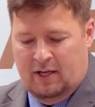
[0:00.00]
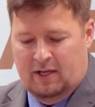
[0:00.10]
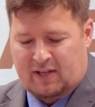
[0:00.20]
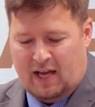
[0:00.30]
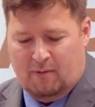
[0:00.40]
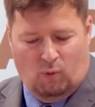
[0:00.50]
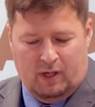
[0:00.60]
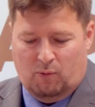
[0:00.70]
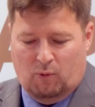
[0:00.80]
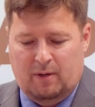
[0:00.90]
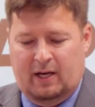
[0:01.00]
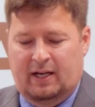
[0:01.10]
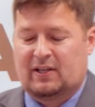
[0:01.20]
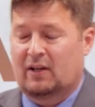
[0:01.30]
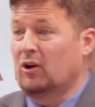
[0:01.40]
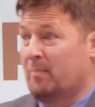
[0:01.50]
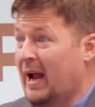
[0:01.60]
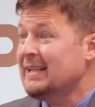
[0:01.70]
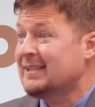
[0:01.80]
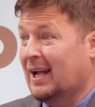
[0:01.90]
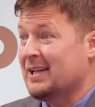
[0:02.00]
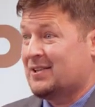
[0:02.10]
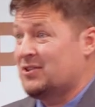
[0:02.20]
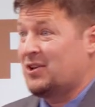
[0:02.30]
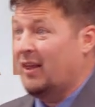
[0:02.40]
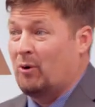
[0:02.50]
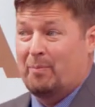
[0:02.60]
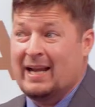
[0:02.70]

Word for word: You say, what do you, what do you mean? It's a, look, many studies, here's another one.